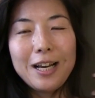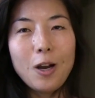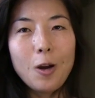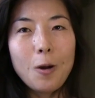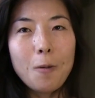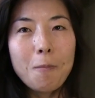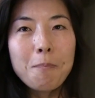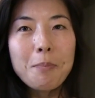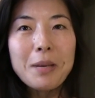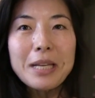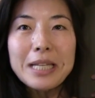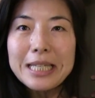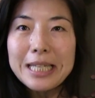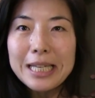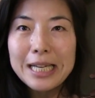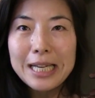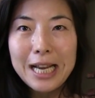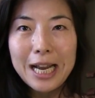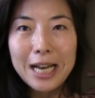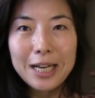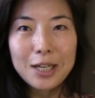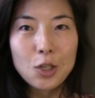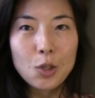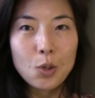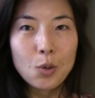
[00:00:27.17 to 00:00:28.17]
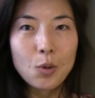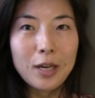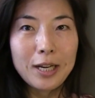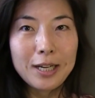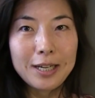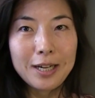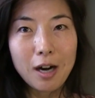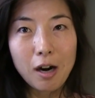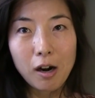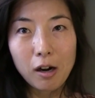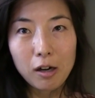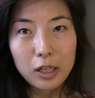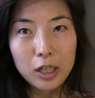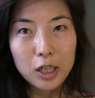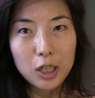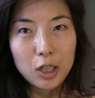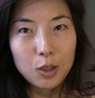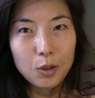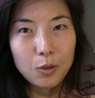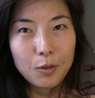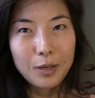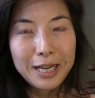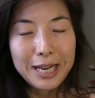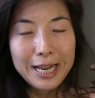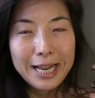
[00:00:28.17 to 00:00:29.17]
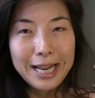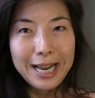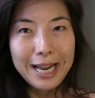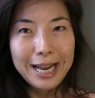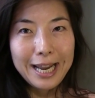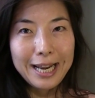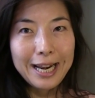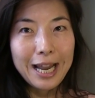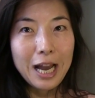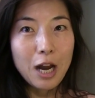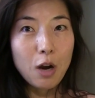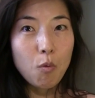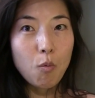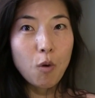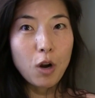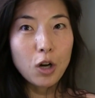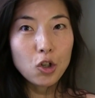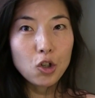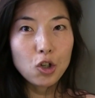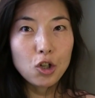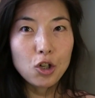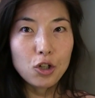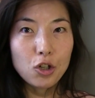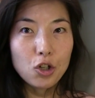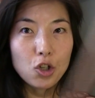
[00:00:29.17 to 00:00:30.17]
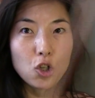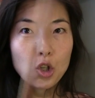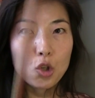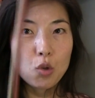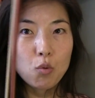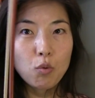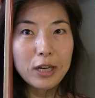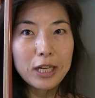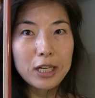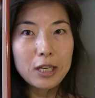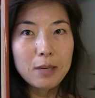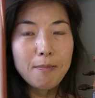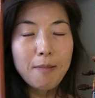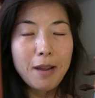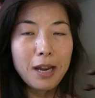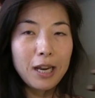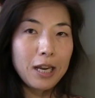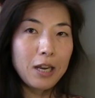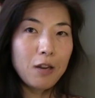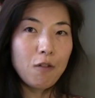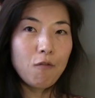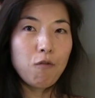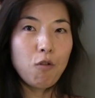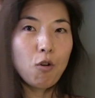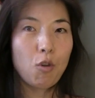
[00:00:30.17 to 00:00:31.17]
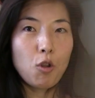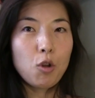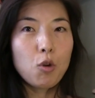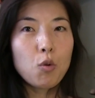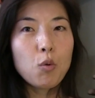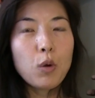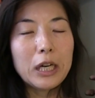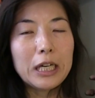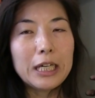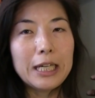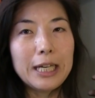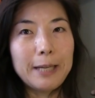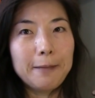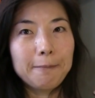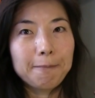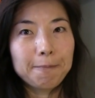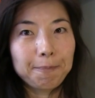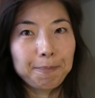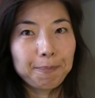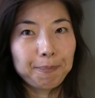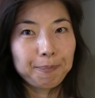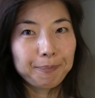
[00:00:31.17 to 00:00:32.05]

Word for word: a pizzicato and arco and how one could switch back and forth quickly.